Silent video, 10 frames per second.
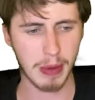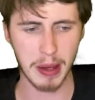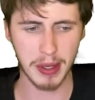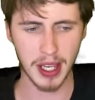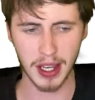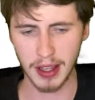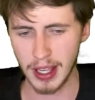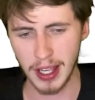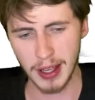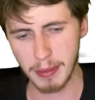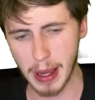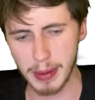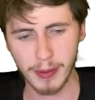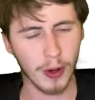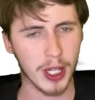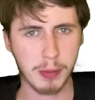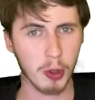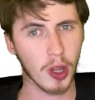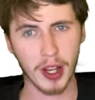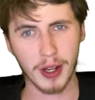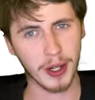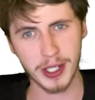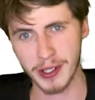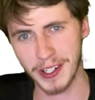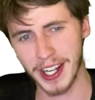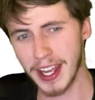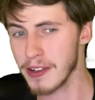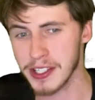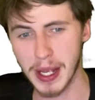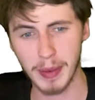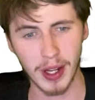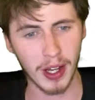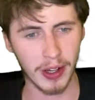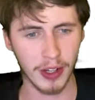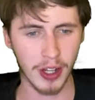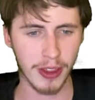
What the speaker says: Maybe fights Paulo Costa again or something. I don't know.